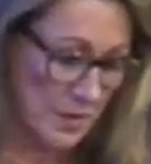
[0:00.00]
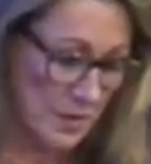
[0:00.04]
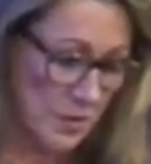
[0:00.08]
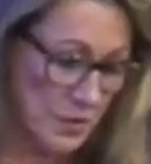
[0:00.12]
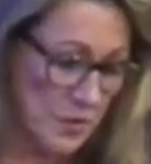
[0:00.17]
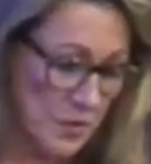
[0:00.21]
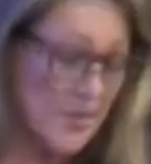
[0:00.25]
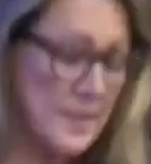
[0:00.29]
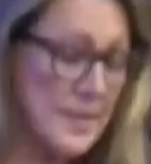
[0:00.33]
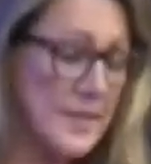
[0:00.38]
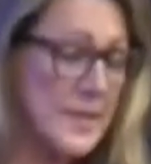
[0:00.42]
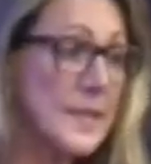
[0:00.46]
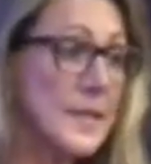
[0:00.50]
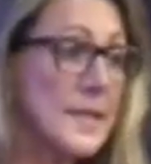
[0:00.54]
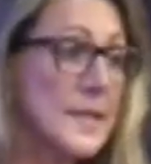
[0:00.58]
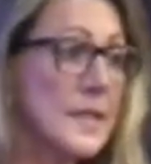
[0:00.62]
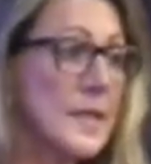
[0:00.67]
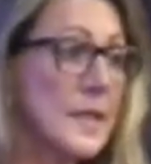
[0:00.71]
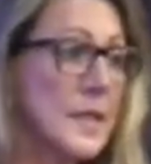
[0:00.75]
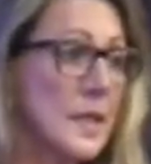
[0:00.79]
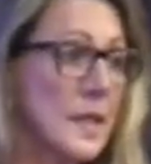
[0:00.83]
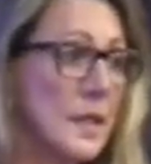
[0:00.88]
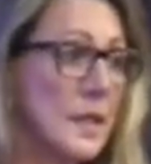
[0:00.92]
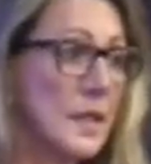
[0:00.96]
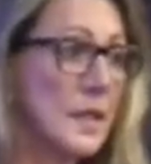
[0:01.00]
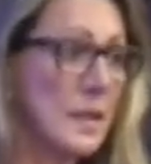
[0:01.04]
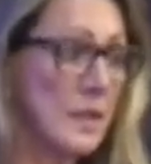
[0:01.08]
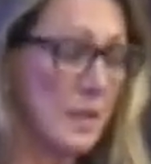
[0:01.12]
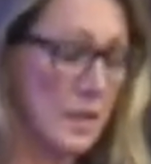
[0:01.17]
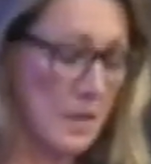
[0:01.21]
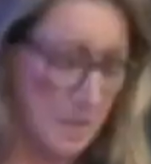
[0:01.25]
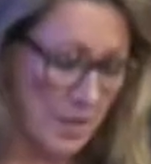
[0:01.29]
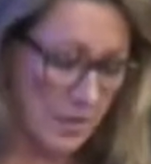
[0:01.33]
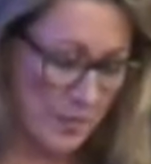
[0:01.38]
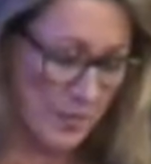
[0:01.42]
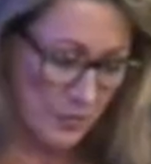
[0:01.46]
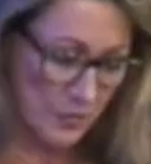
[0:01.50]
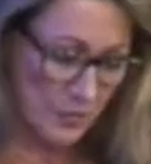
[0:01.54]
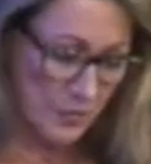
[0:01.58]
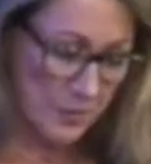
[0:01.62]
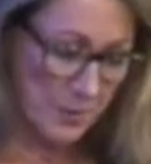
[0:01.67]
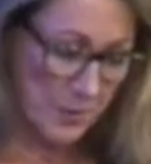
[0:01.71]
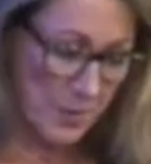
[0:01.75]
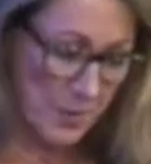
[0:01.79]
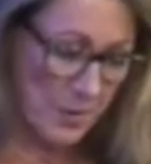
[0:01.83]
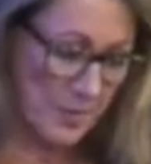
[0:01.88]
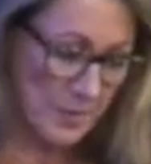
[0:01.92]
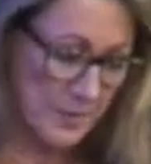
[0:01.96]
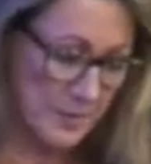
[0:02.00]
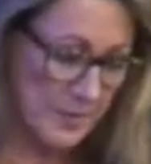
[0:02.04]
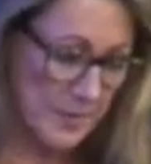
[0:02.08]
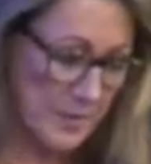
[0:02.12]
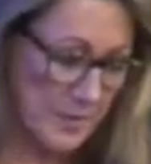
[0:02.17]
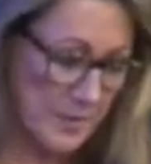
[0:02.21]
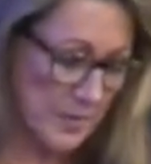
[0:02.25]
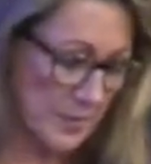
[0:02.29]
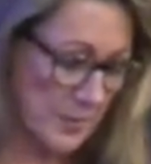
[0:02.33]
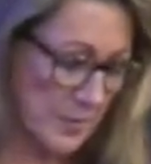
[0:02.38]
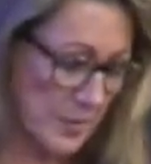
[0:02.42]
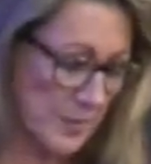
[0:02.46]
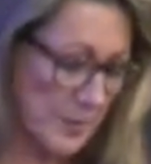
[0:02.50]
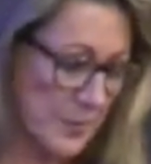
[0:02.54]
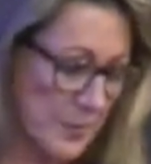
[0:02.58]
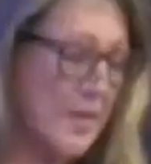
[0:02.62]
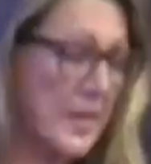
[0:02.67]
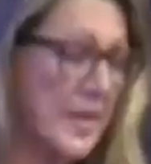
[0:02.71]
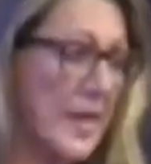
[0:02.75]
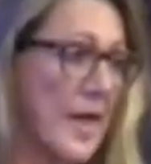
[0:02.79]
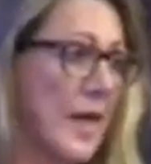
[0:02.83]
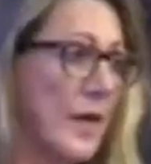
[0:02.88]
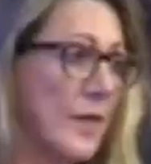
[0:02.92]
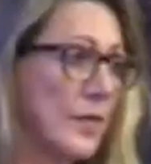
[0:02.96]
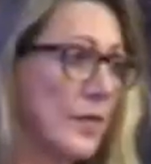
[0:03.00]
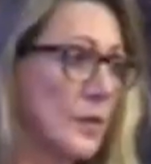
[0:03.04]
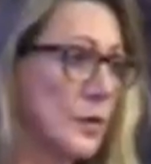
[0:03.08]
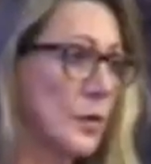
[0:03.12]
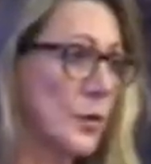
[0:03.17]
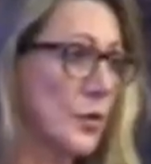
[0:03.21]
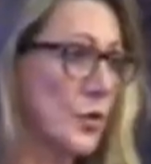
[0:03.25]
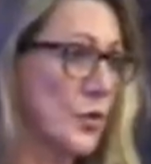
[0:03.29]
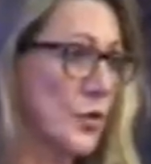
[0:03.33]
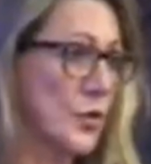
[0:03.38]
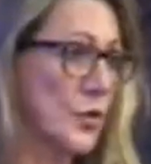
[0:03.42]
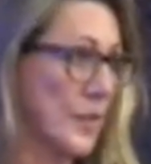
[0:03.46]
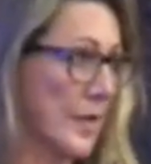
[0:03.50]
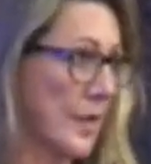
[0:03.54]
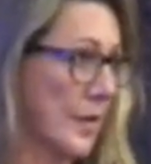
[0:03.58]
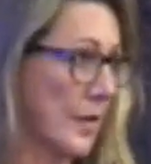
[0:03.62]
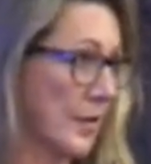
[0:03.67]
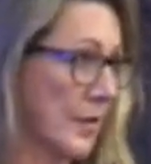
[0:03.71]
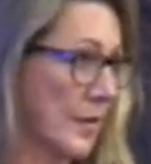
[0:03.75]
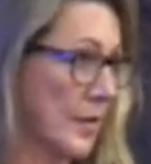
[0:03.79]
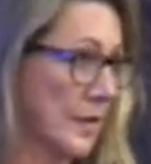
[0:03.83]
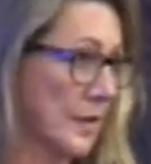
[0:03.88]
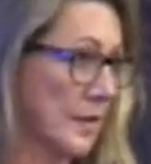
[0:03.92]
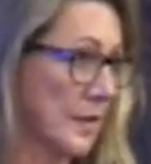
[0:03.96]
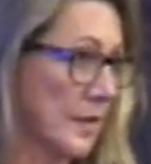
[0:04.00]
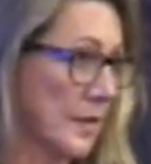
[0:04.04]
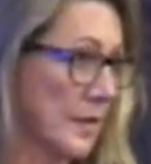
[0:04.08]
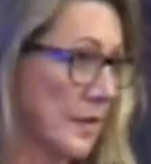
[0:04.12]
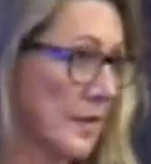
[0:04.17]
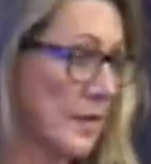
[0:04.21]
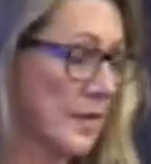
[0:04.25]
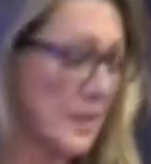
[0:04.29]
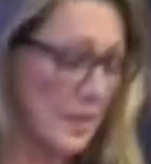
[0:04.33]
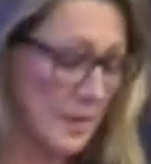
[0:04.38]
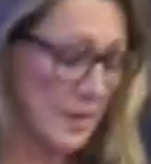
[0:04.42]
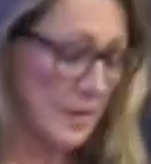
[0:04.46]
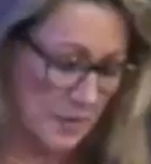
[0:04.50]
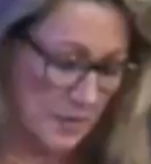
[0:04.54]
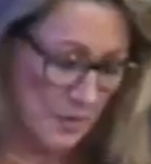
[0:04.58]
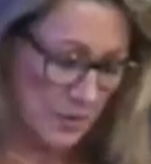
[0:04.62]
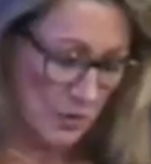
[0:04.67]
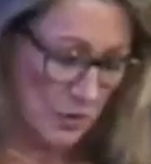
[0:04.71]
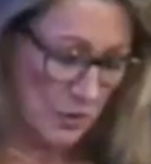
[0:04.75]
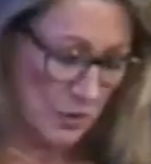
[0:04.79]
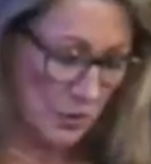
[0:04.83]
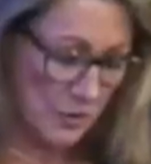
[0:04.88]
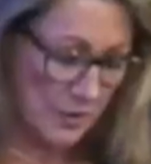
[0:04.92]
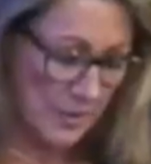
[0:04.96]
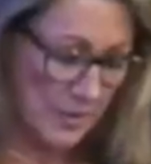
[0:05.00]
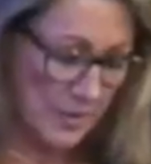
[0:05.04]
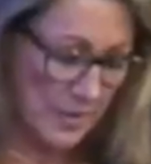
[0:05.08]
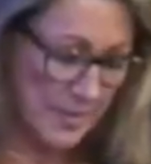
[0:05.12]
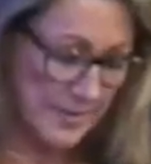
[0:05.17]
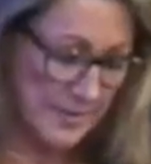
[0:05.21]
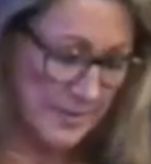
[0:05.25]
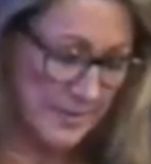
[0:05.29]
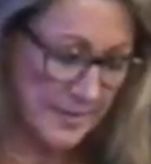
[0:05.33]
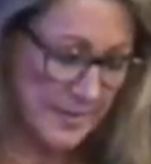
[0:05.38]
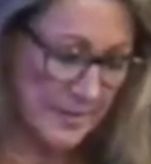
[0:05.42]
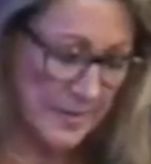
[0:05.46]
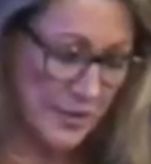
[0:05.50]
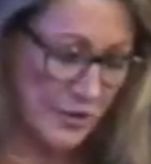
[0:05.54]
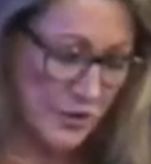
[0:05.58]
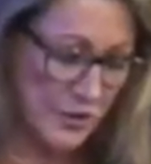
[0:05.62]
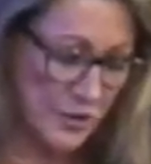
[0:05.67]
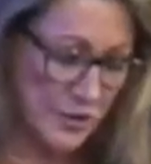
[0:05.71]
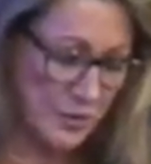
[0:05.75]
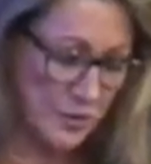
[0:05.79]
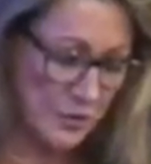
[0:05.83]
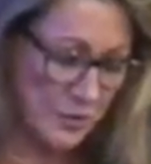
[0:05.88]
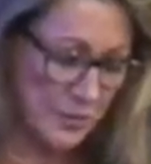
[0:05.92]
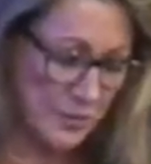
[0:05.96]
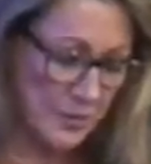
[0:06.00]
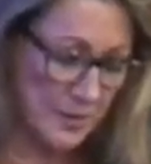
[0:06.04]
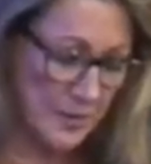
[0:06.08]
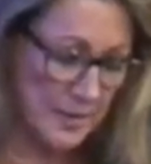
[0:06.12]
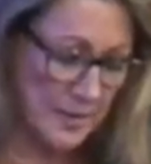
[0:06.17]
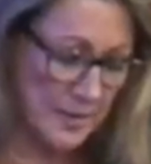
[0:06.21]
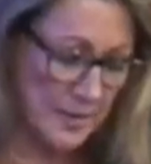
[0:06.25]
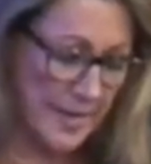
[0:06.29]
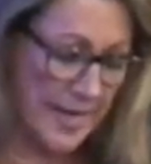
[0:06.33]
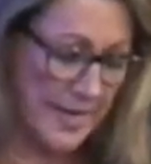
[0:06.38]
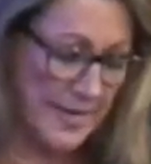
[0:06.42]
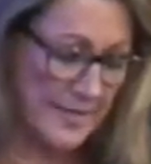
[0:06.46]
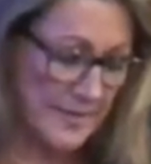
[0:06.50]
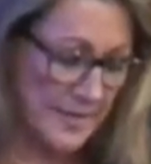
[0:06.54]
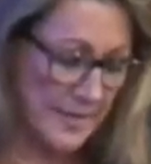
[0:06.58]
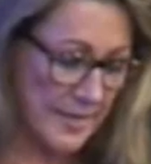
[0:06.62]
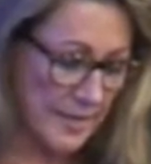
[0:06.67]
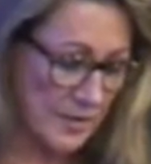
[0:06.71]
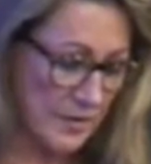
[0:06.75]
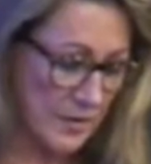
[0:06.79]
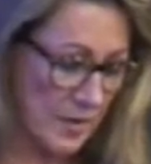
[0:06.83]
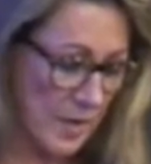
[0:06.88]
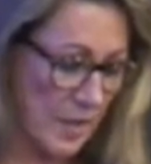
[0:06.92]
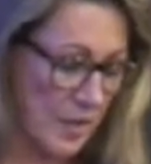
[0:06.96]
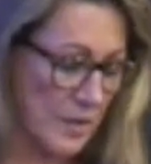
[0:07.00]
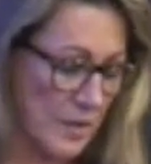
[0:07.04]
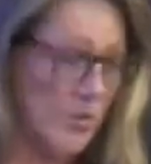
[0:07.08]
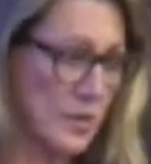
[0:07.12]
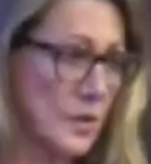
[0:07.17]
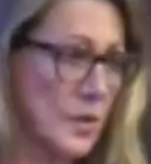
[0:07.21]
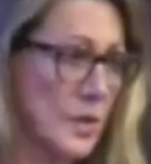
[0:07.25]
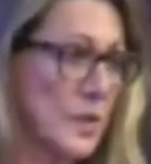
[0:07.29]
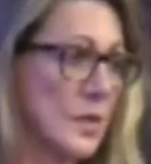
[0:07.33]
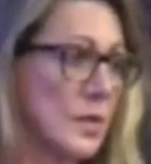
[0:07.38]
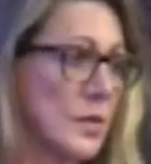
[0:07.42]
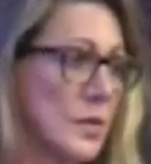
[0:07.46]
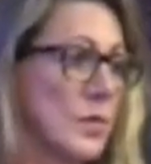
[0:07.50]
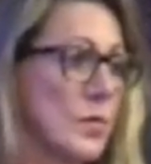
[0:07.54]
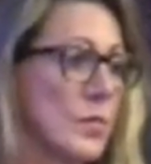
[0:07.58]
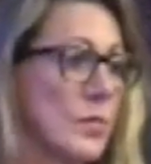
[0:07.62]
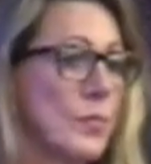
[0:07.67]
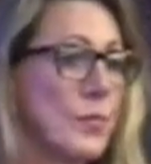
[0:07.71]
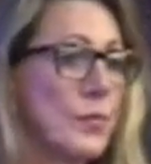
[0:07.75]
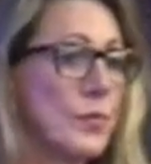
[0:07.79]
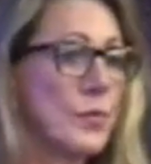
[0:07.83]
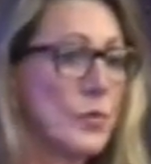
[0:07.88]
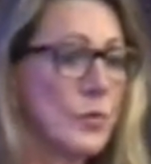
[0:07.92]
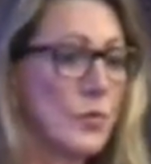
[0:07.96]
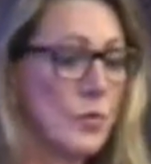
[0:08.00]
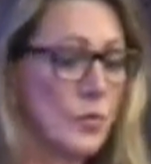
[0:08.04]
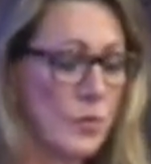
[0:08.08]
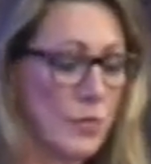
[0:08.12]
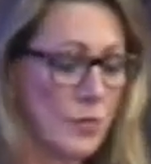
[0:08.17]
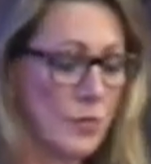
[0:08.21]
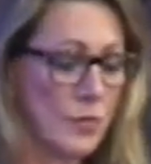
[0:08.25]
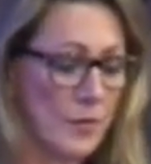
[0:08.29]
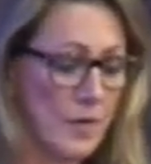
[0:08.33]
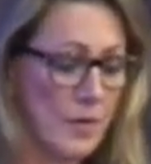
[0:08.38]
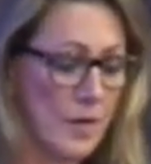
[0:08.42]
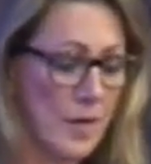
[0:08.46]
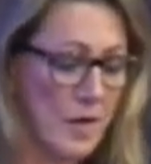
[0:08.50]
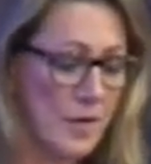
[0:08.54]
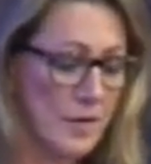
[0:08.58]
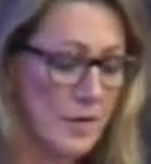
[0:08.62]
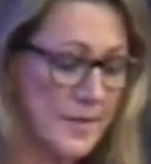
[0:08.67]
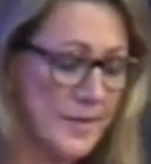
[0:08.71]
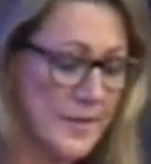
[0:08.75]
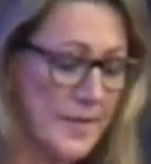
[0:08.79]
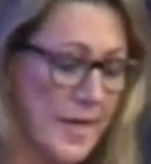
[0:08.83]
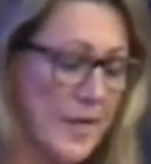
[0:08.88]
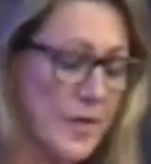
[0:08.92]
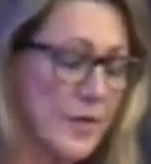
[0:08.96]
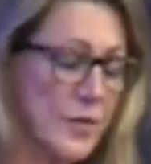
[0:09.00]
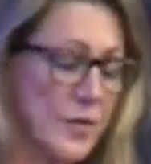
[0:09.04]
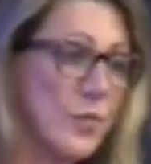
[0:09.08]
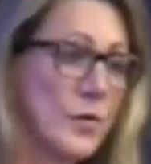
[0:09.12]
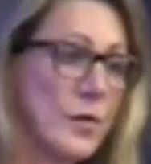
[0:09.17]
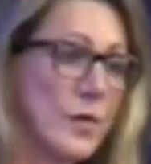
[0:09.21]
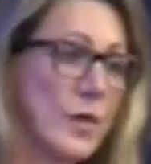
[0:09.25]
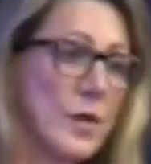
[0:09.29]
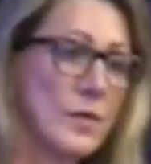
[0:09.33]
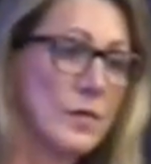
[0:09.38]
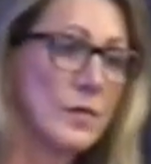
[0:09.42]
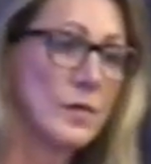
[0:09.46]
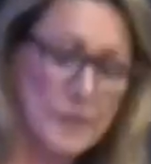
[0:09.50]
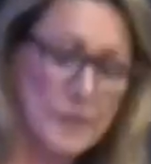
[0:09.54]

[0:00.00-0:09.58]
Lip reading: To succeed, those policies must be evolutionary, utilizing ingenuity and technology to improve our standard of